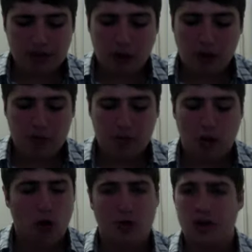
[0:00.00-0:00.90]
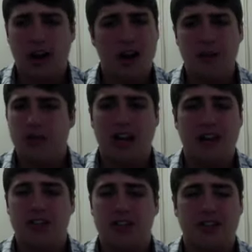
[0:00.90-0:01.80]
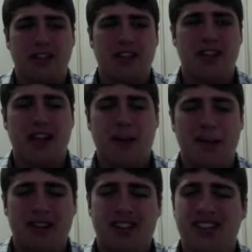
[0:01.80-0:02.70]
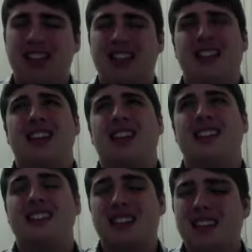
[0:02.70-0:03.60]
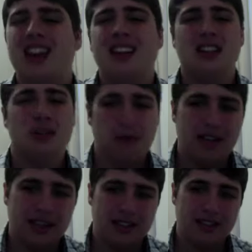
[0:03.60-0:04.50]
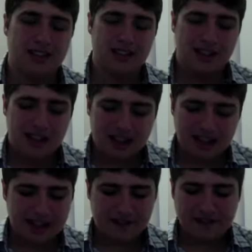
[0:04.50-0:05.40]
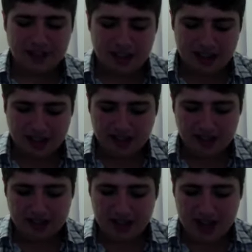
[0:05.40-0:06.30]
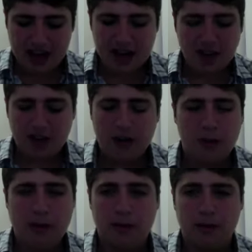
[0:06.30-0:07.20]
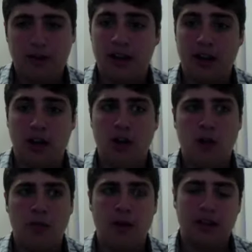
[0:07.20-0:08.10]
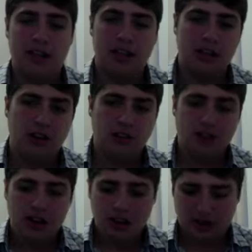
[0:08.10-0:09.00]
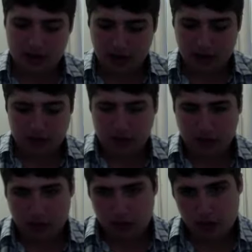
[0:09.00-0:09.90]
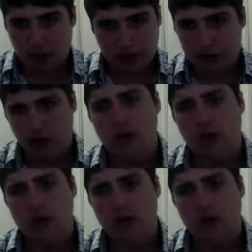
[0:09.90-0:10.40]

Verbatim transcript: I get the whole point is they want him to overcome challenges and all this and that, but... getting a little ridiculous. Like, and I know I know what people are saying, oh, but like, you know, that